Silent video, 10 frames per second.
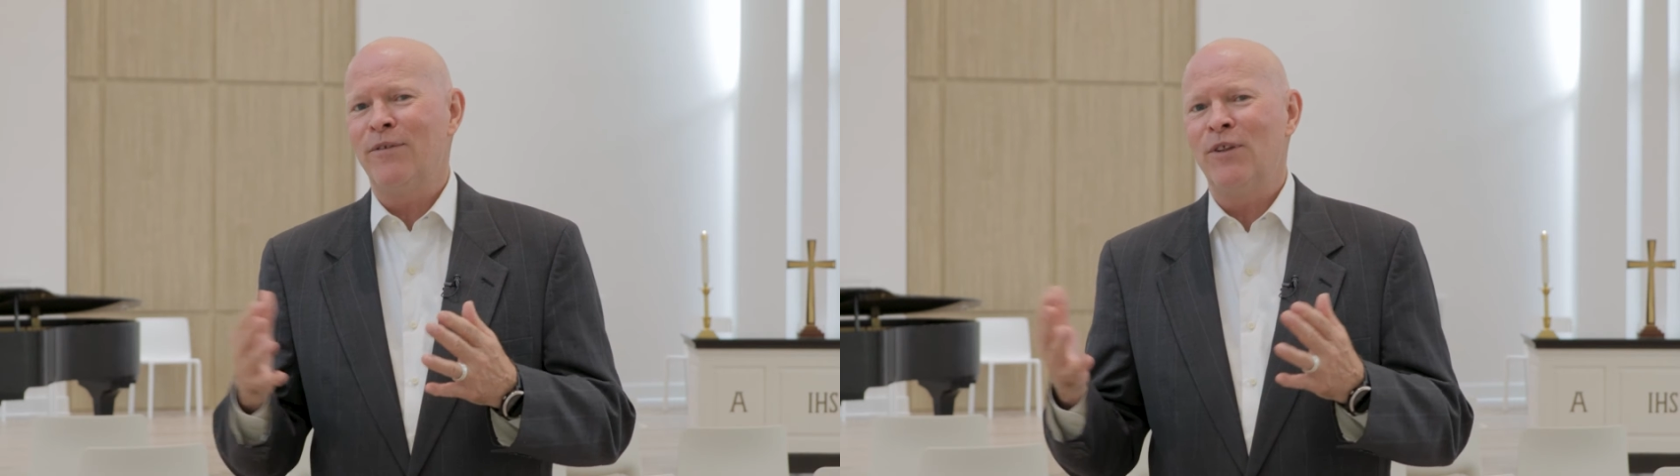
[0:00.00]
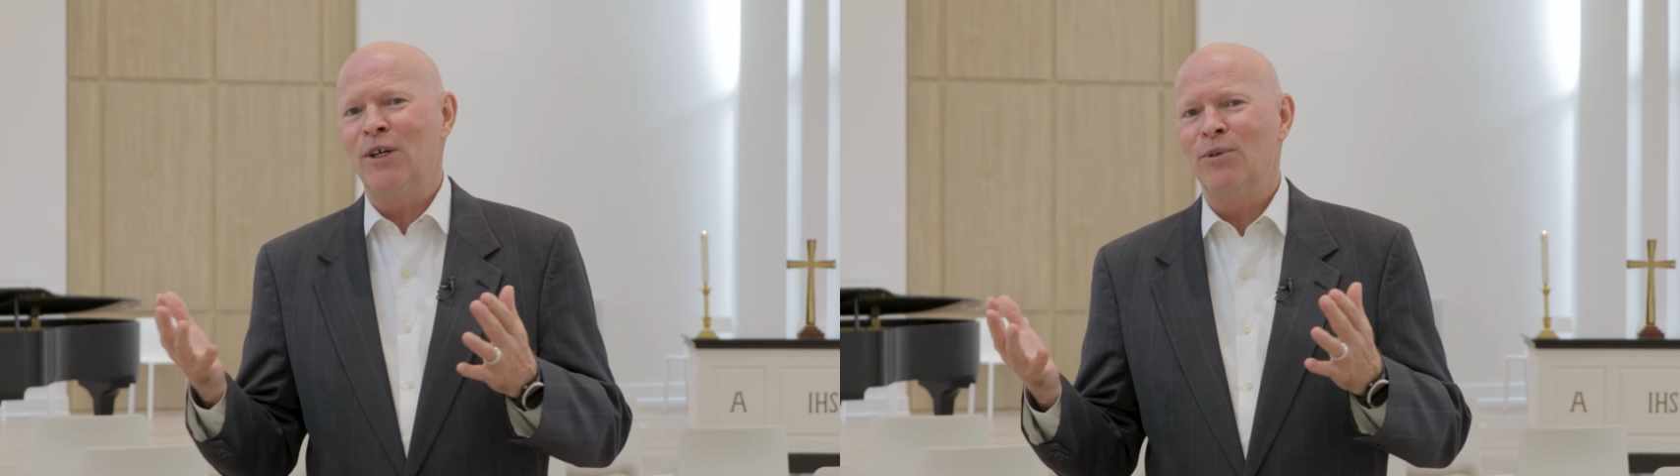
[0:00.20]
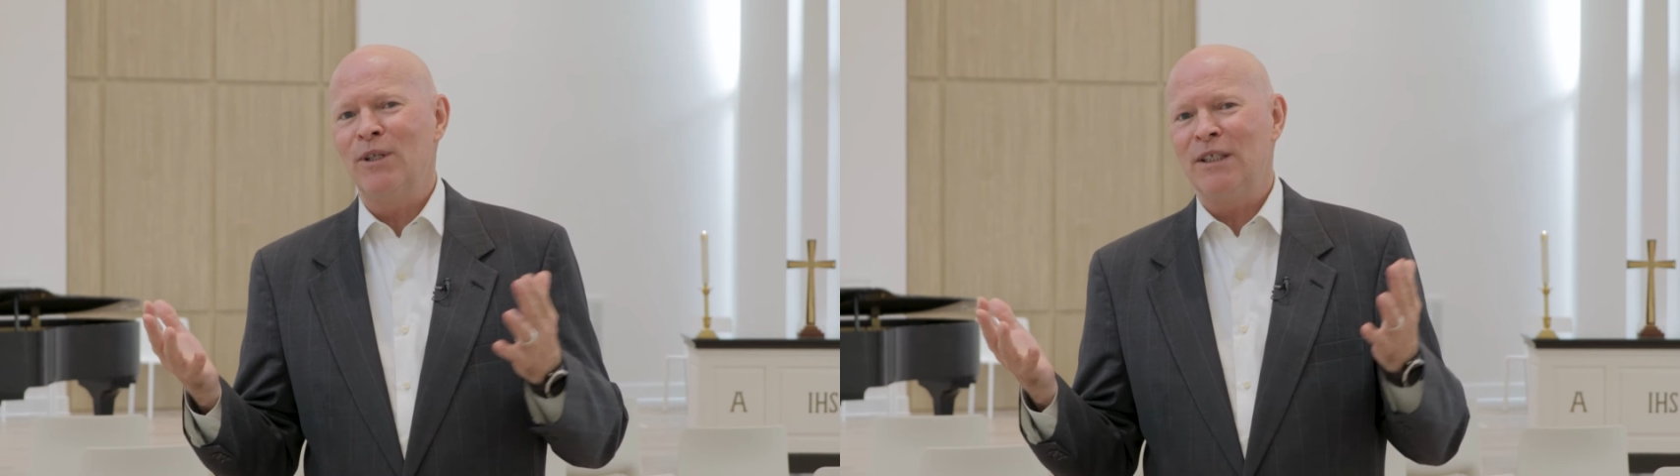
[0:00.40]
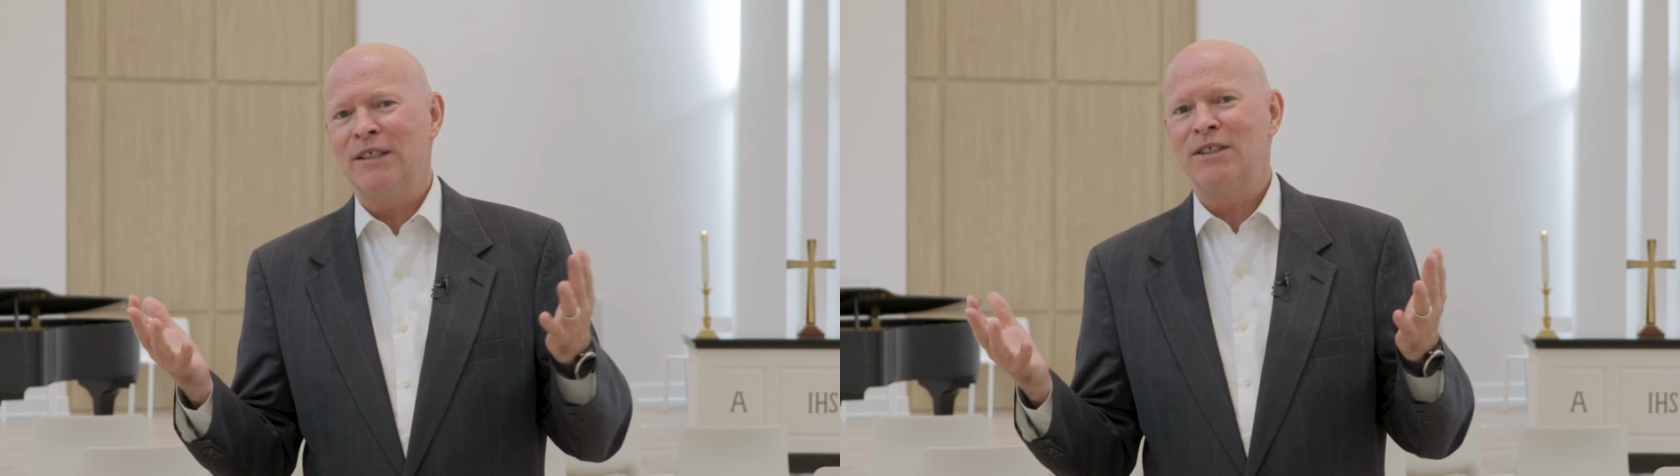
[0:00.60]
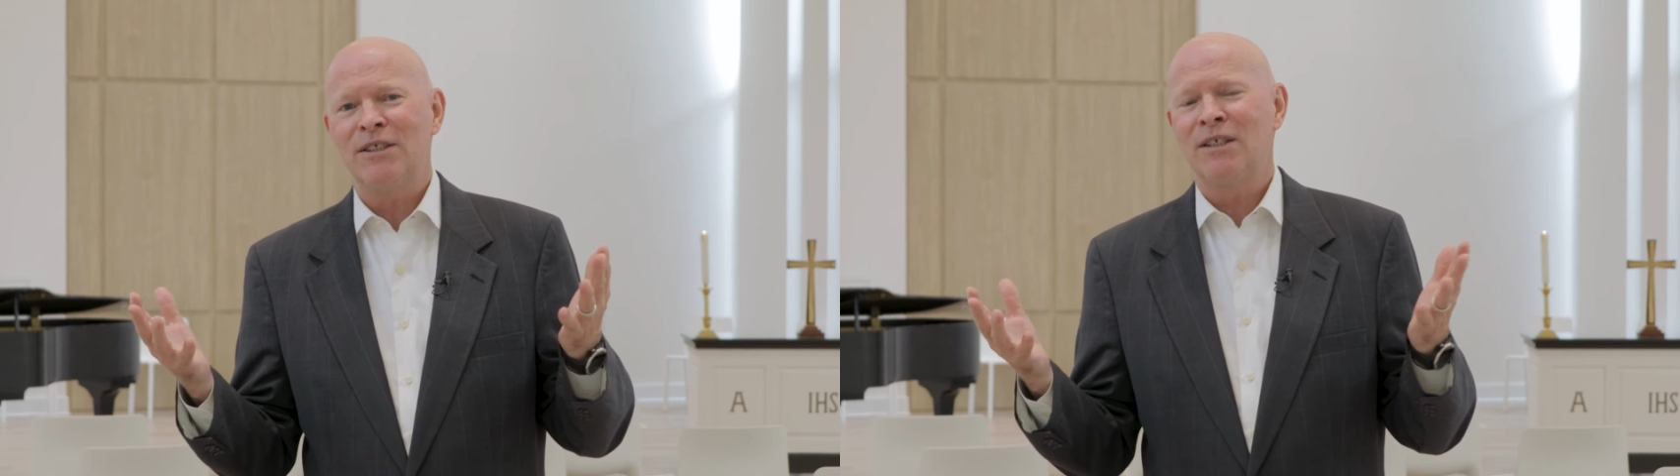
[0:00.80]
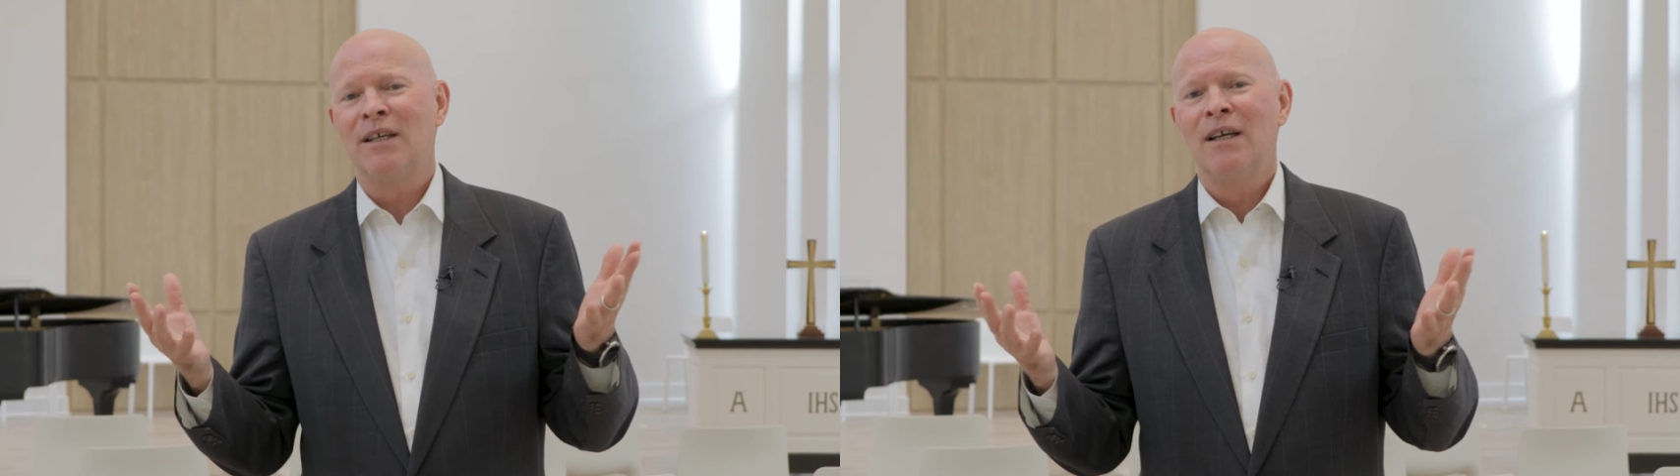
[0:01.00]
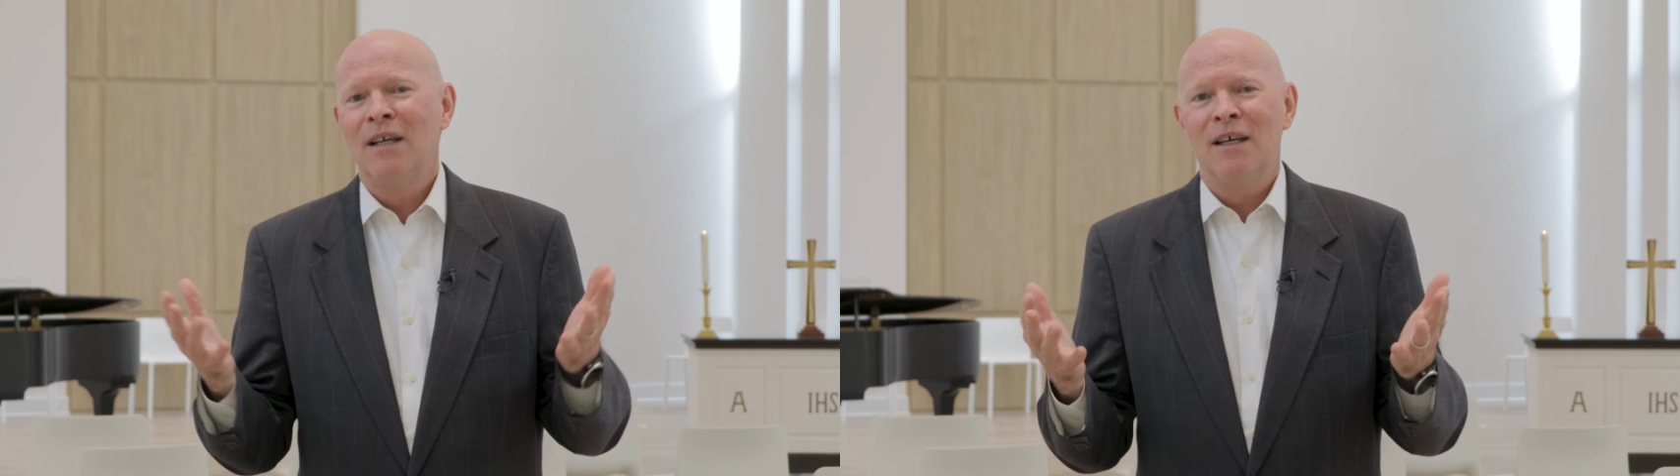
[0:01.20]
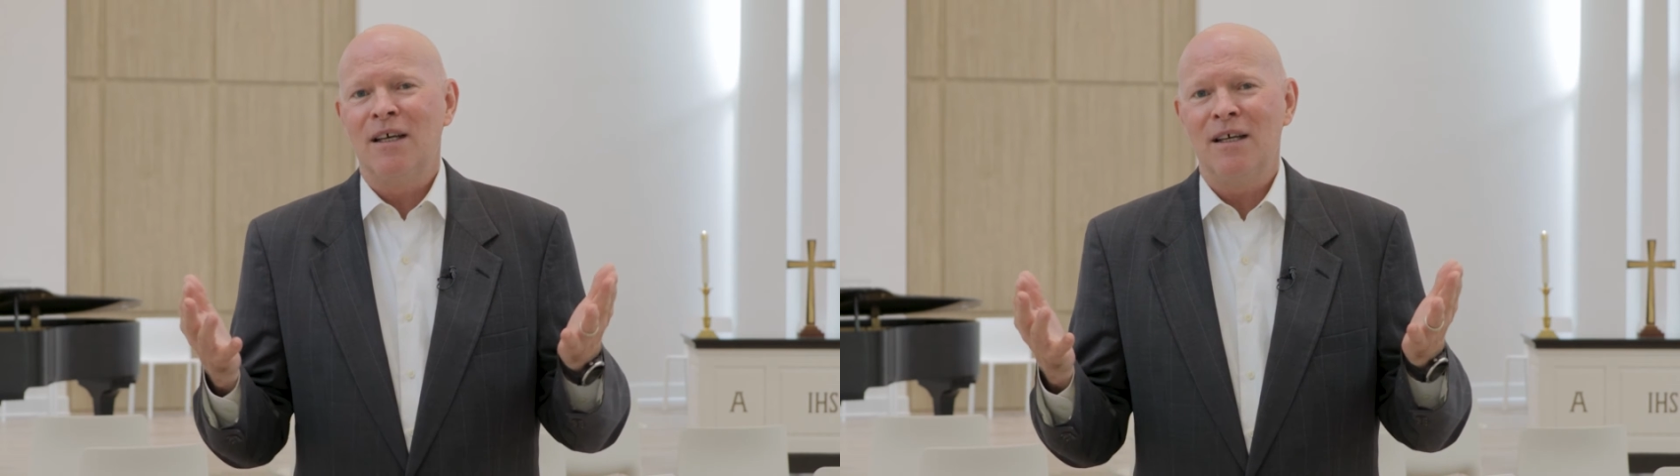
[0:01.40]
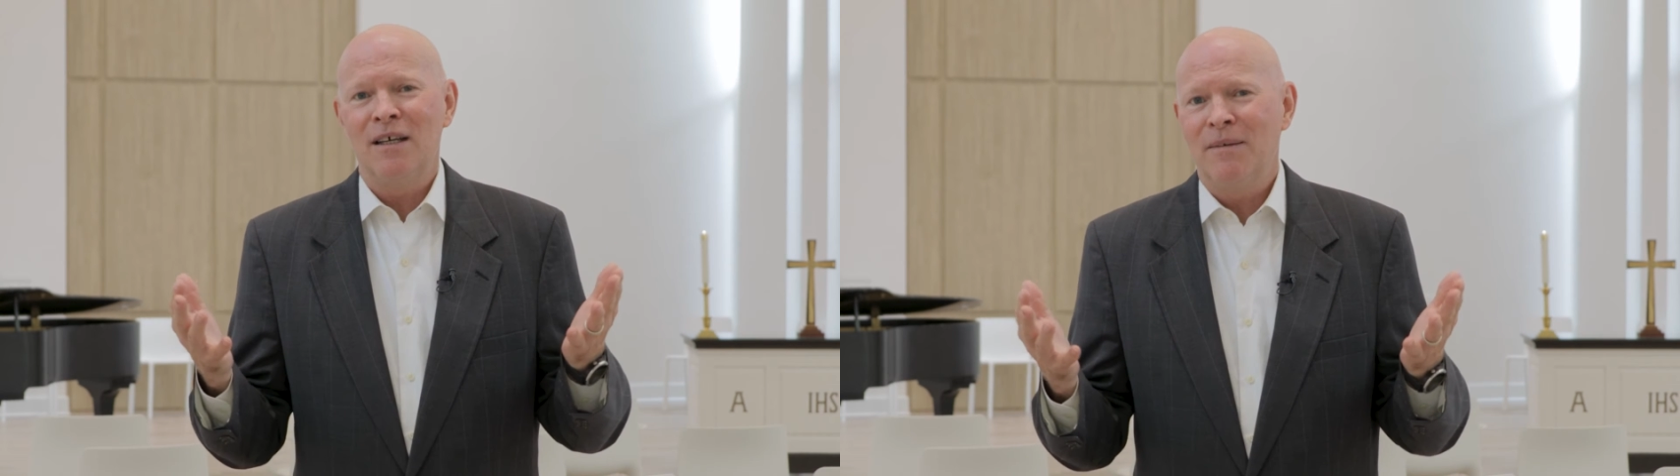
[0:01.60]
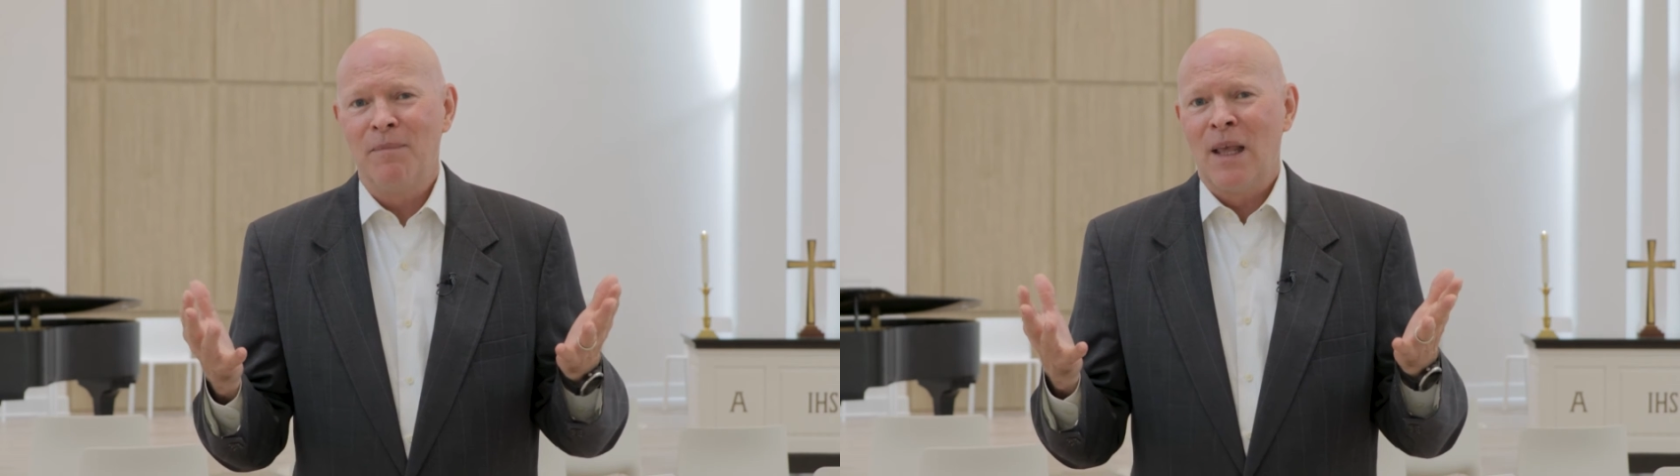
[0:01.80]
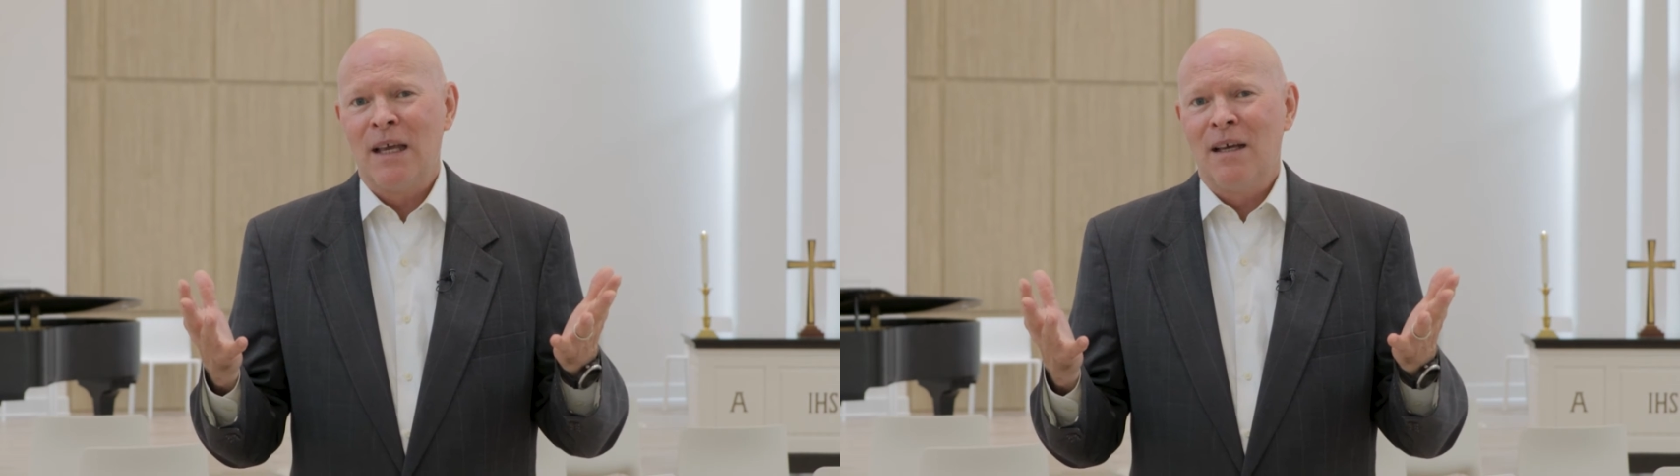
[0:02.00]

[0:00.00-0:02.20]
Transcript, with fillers: of the religious uh,